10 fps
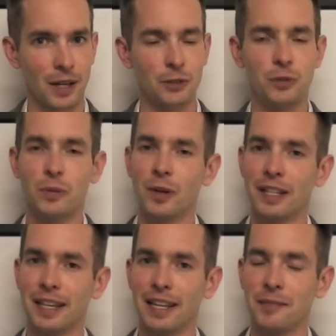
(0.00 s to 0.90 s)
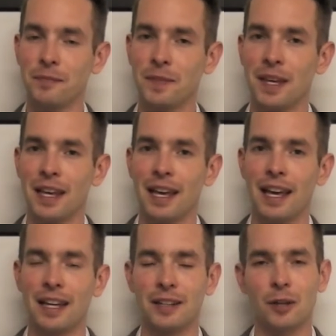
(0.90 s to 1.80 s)
I'll do them when I can,
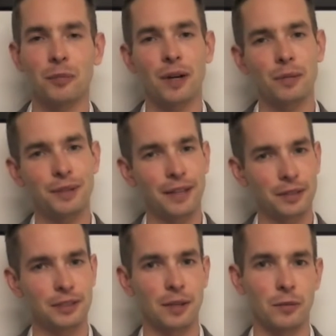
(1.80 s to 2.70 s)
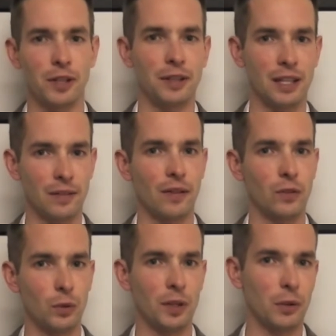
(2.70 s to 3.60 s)
and I'll probably have a summary at the end of
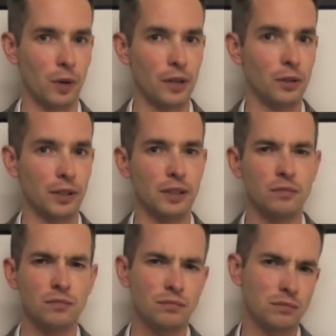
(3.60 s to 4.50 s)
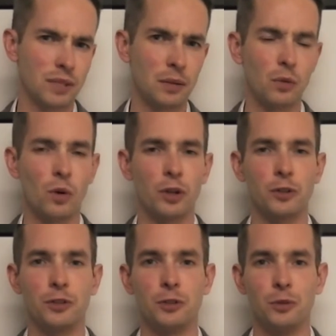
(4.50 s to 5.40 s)
every week where I look at maybe one
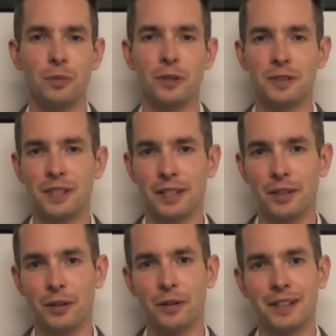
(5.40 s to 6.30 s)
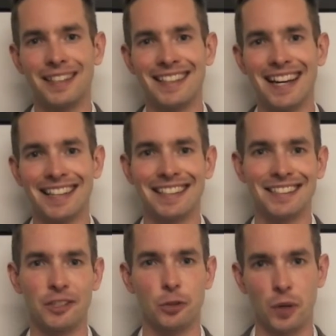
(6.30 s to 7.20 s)
or two particularly naughty
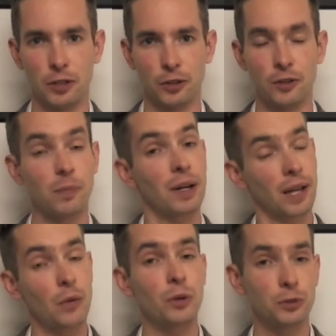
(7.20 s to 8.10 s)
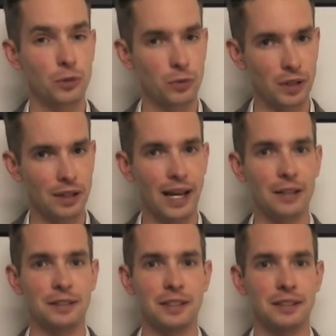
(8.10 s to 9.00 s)
situations, but I will do the written
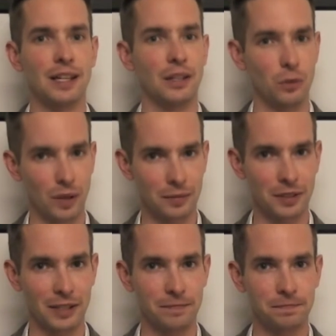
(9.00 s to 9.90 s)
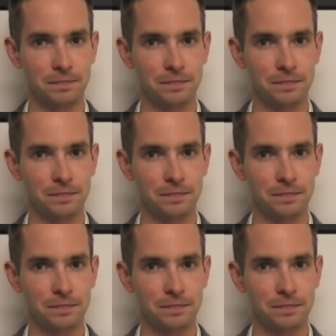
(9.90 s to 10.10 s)
analyses on the website.